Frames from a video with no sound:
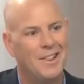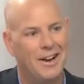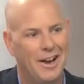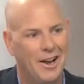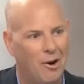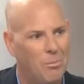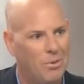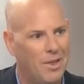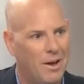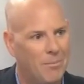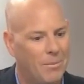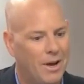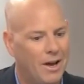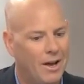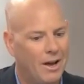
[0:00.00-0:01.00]
that help
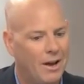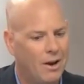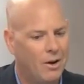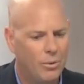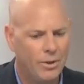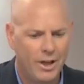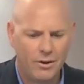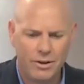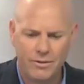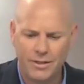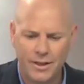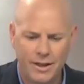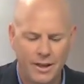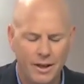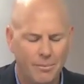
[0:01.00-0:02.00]
them, without even
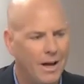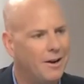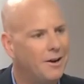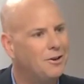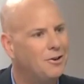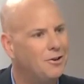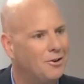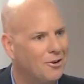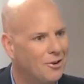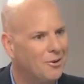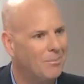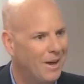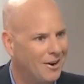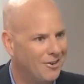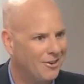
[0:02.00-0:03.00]
thinking about it, to
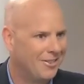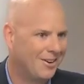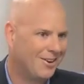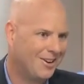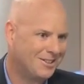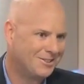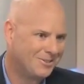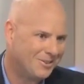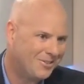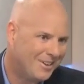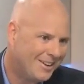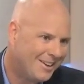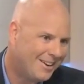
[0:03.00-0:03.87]
learn better in the classroom.